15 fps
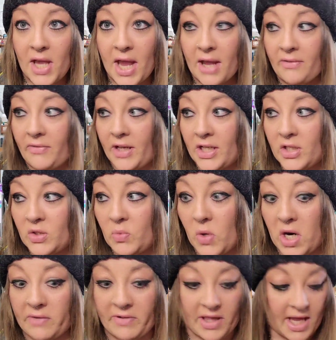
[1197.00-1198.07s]
canvas,
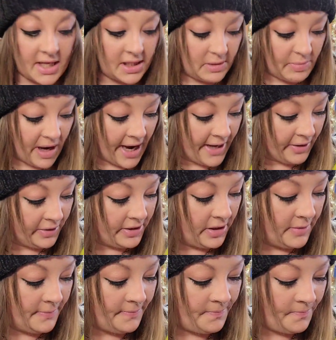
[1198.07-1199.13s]
wherever that's
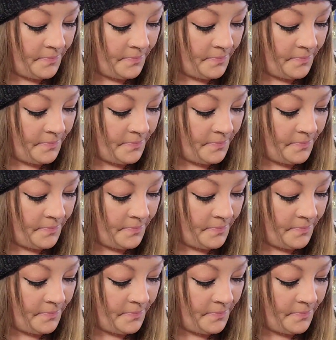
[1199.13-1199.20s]
piled.